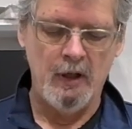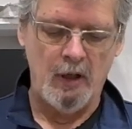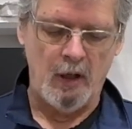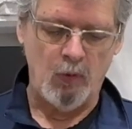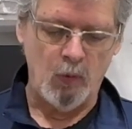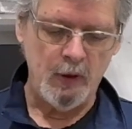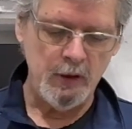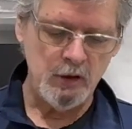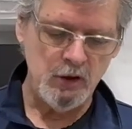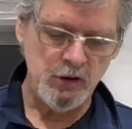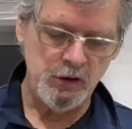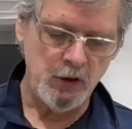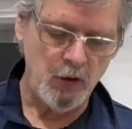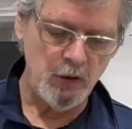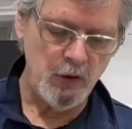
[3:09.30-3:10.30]
I wanted to
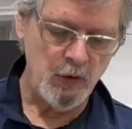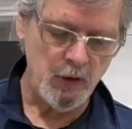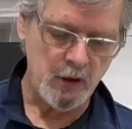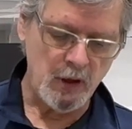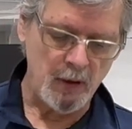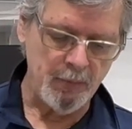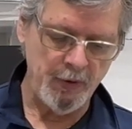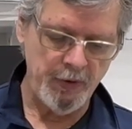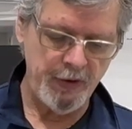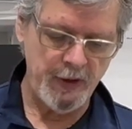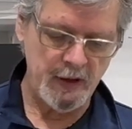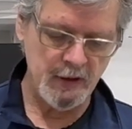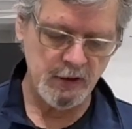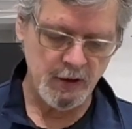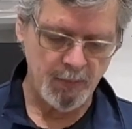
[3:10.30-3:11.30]
show you a couple of
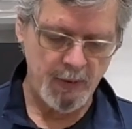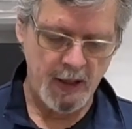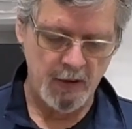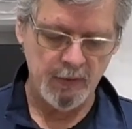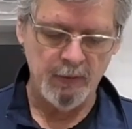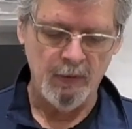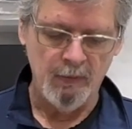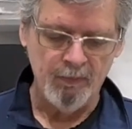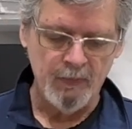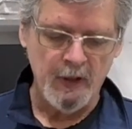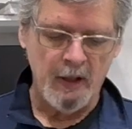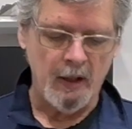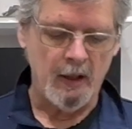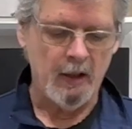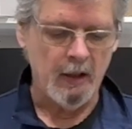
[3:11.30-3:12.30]
things about
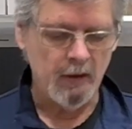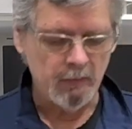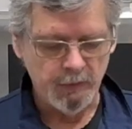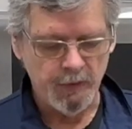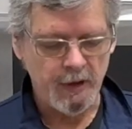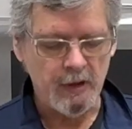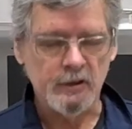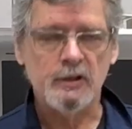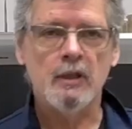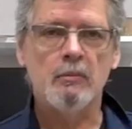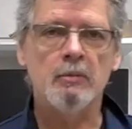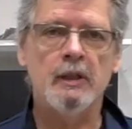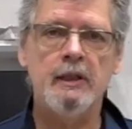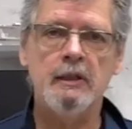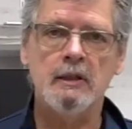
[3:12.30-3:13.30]
the
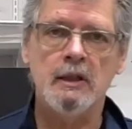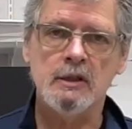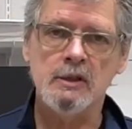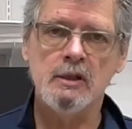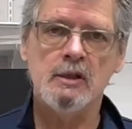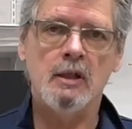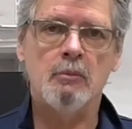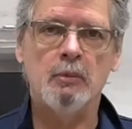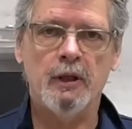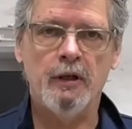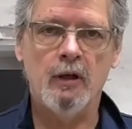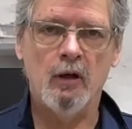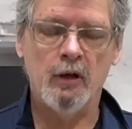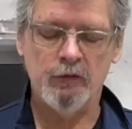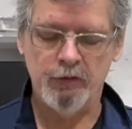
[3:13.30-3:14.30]
assembly and
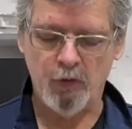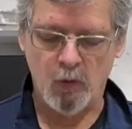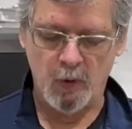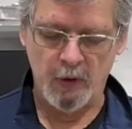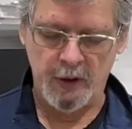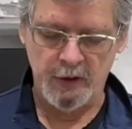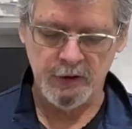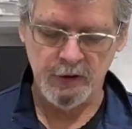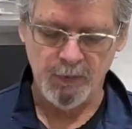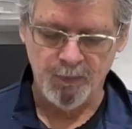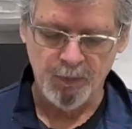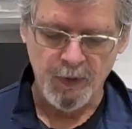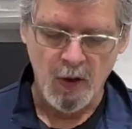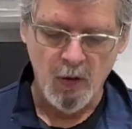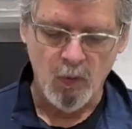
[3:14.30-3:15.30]
disassembly on a 4-inch.
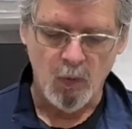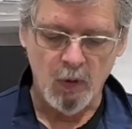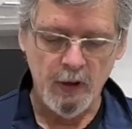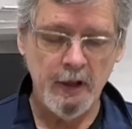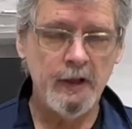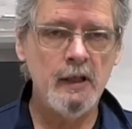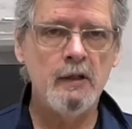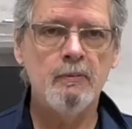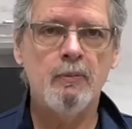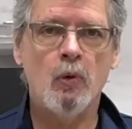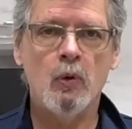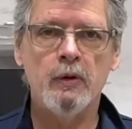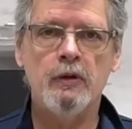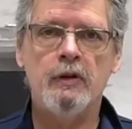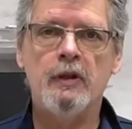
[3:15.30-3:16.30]
One of the
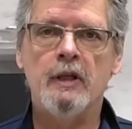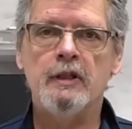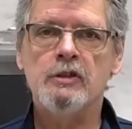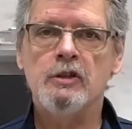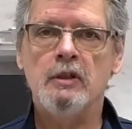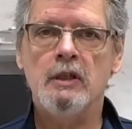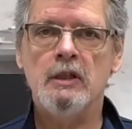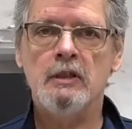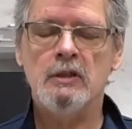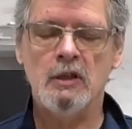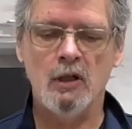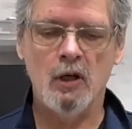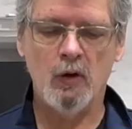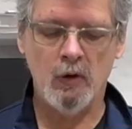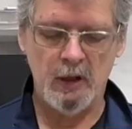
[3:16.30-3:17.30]
important things you need to
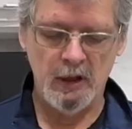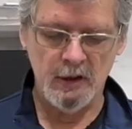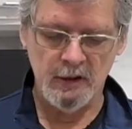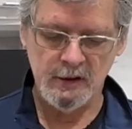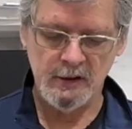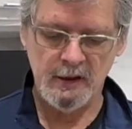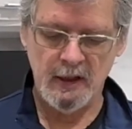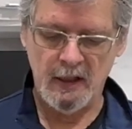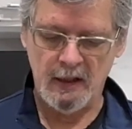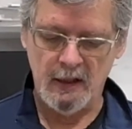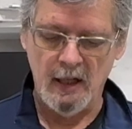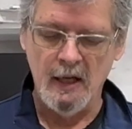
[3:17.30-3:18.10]
know is that